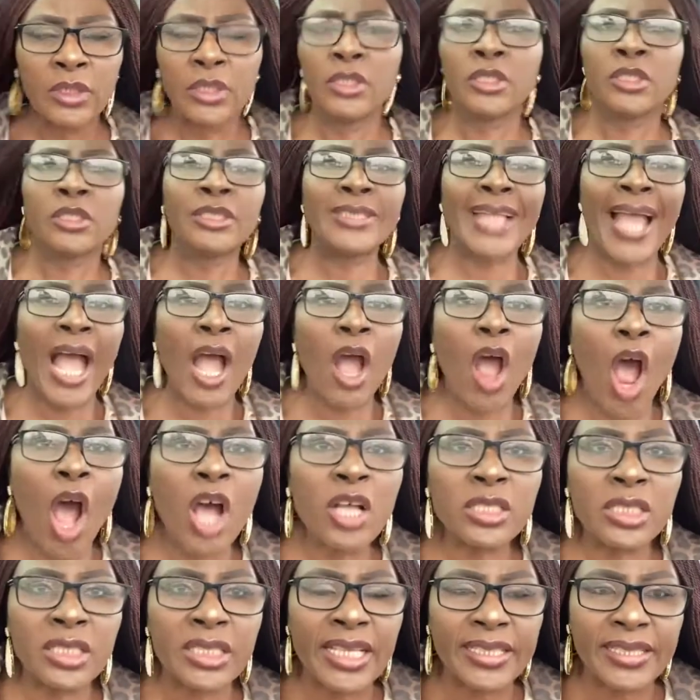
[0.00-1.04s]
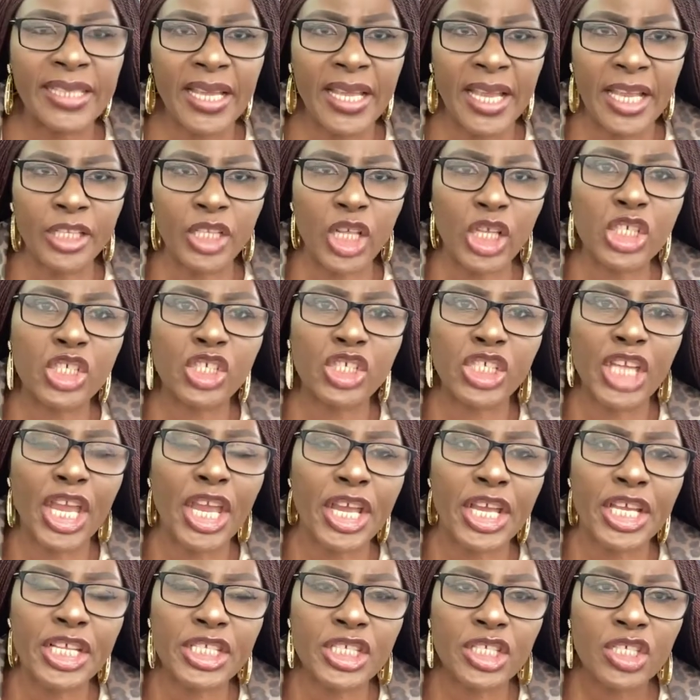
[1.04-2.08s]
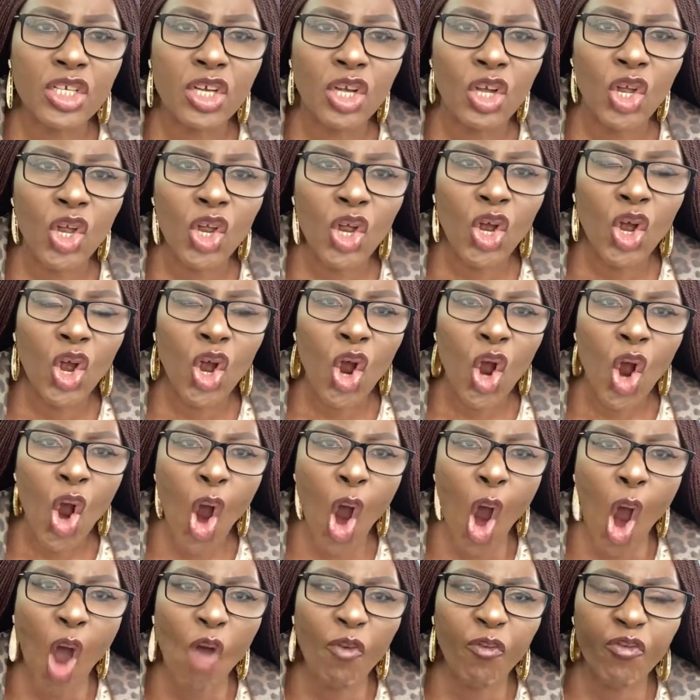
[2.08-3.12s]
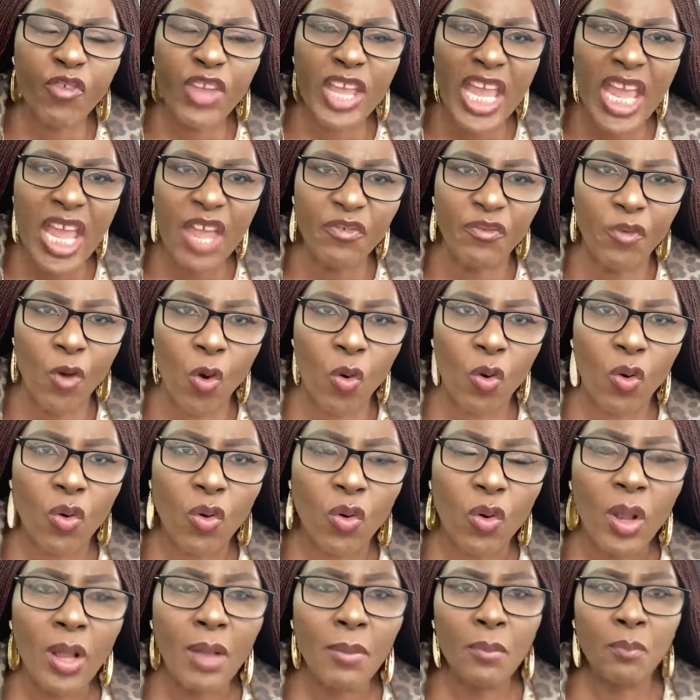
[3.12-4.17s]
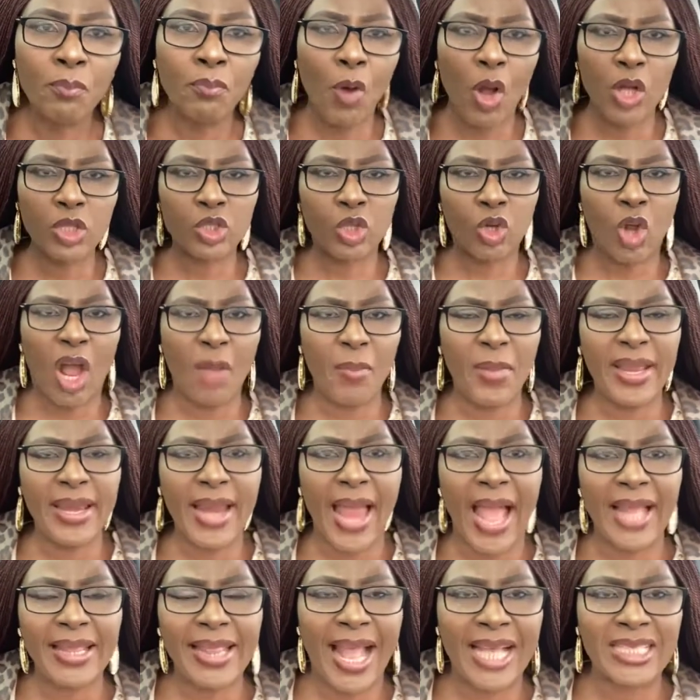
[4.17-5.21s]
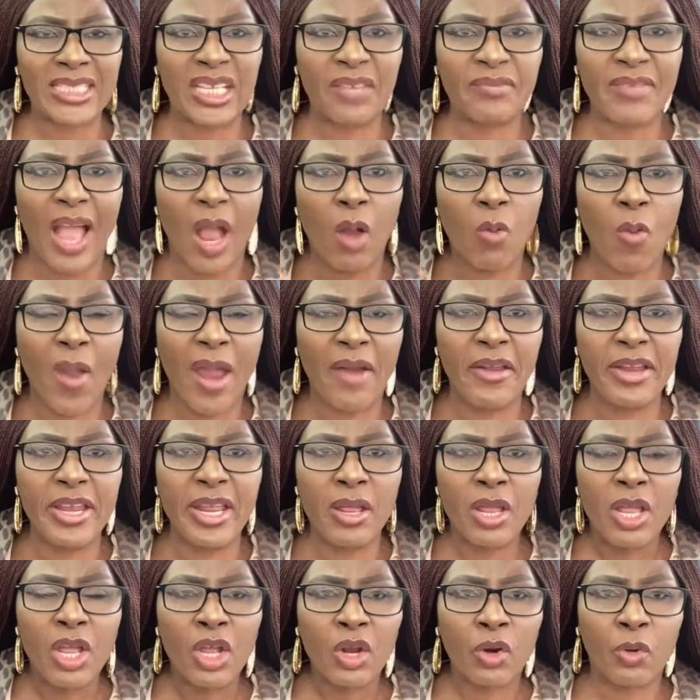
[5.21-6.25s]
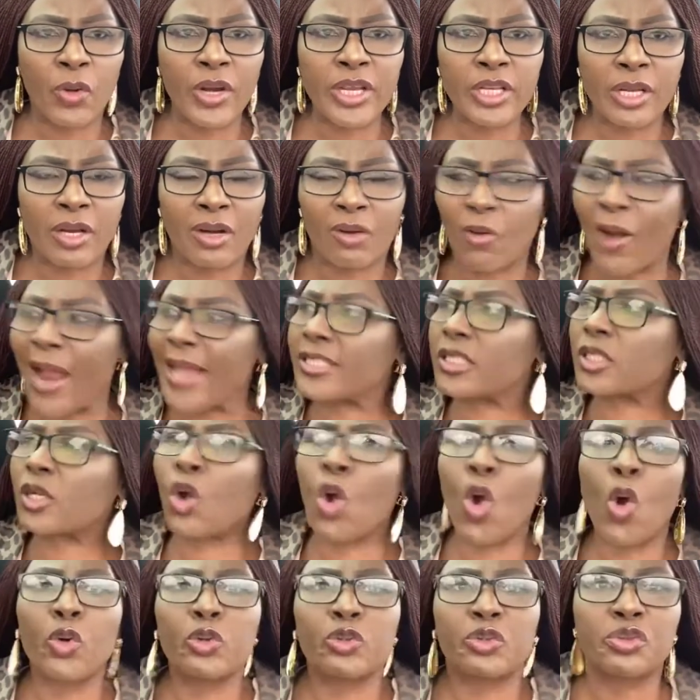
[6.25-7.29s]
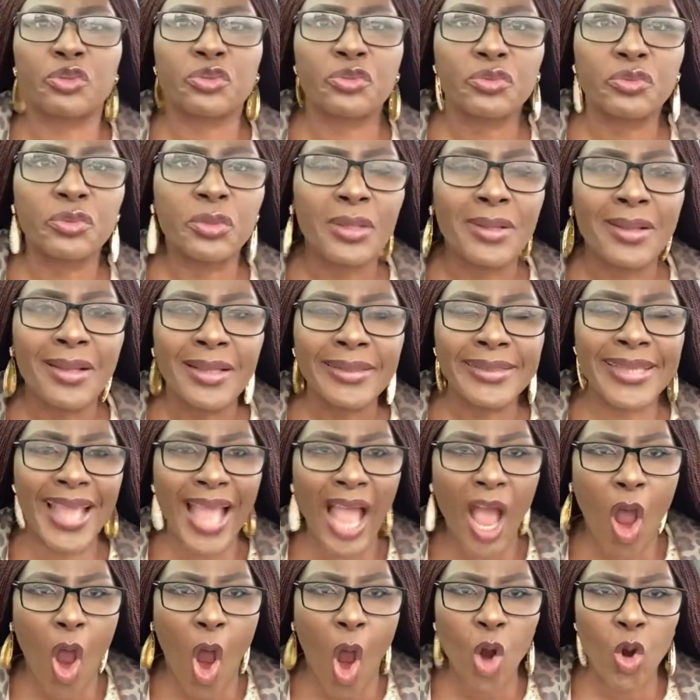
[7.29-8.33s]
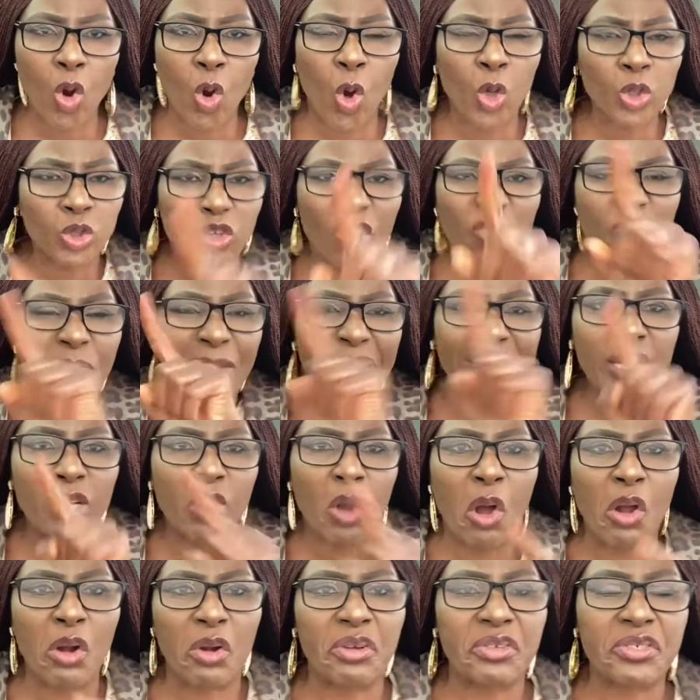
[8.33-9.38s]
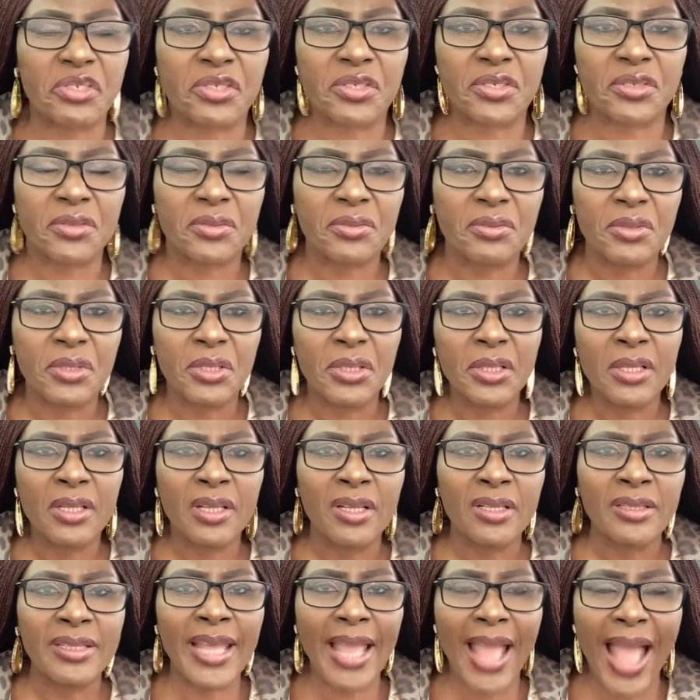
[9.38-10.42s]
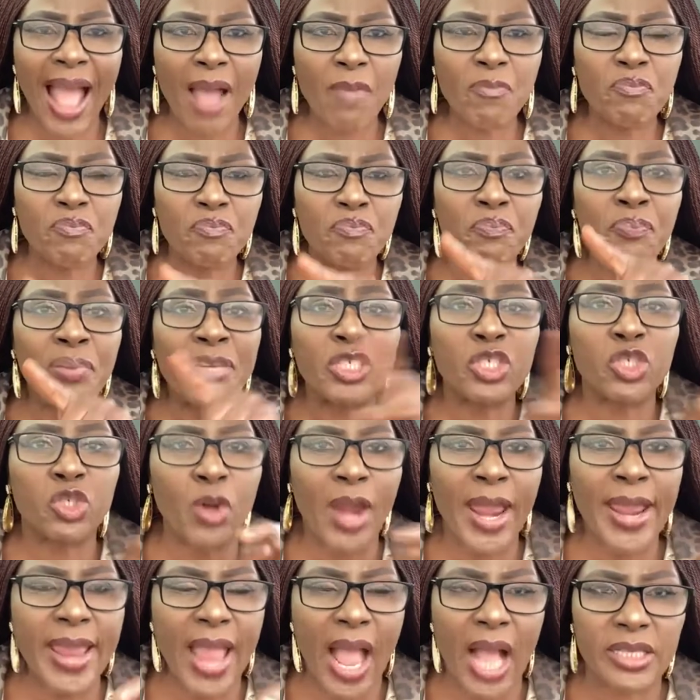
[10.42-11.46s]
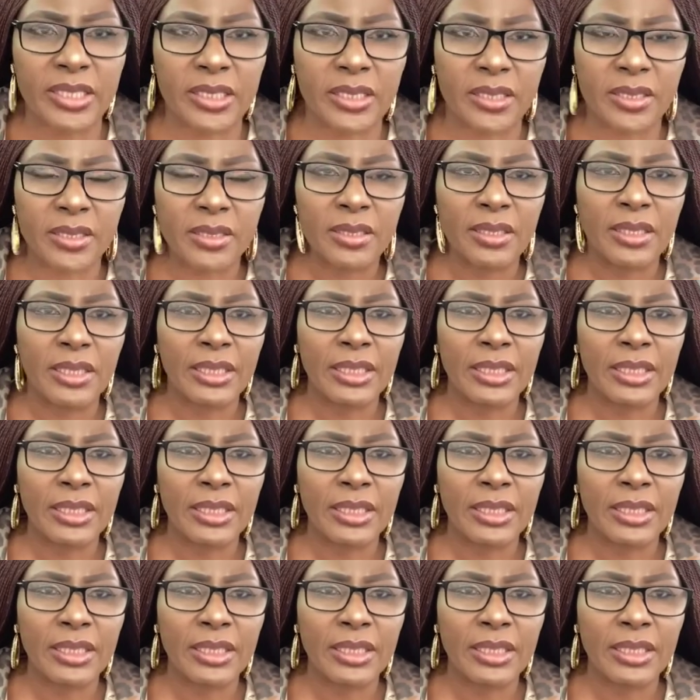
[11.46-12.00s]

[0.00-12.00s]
They are all sitting in the seat of evil, but coming out as if they are wearing the Christ coat. They are all coats of many colors. They are betrayers.